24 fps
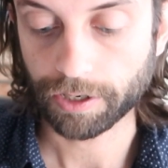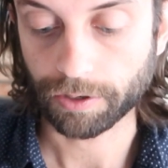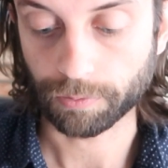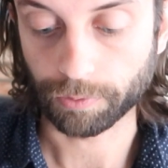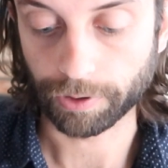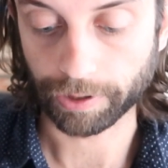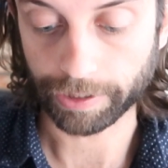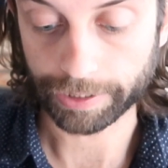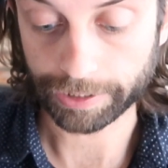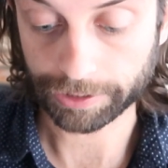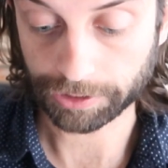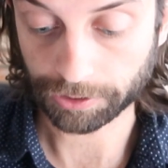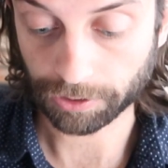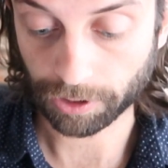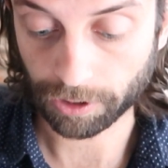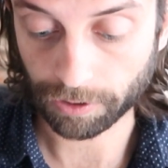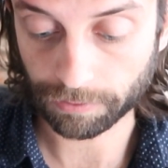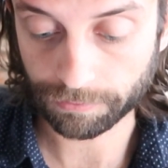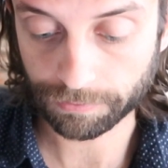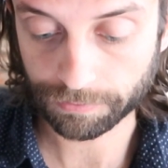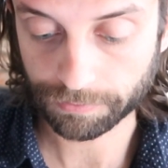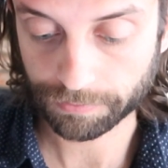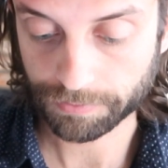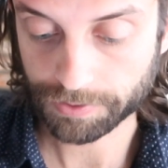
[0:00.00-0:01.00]
we're in
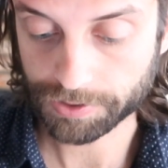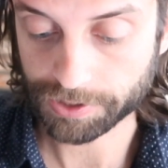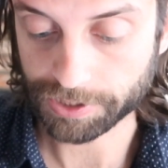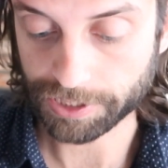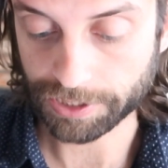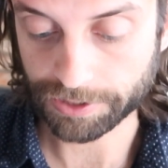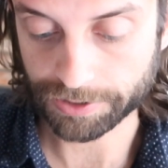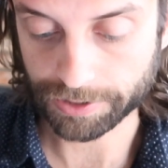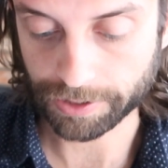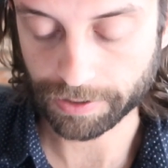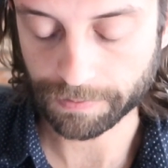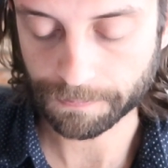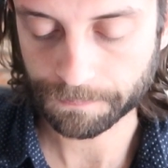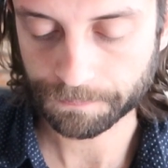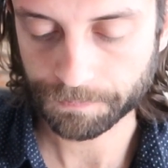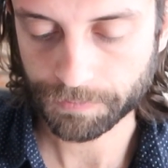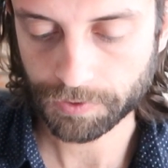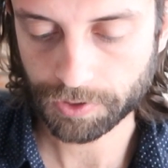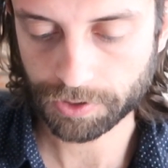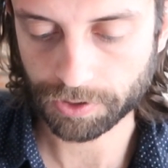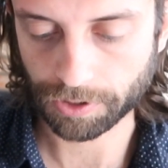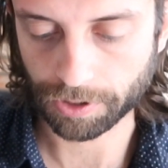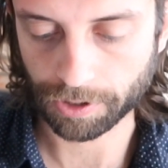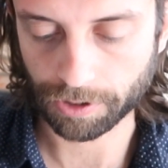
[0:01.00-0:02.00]
golf season.
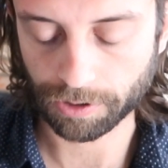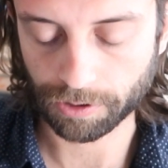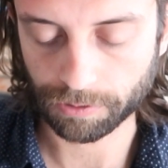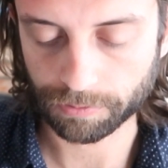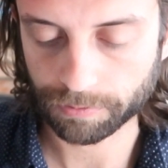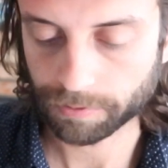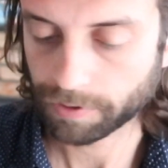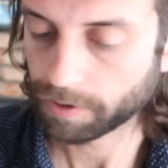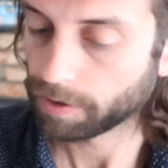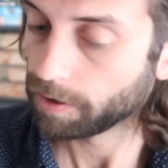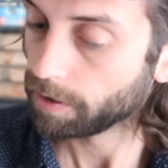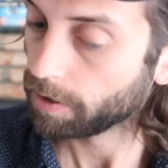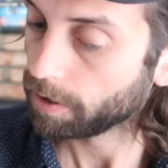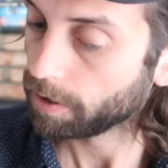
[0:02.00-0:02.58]
So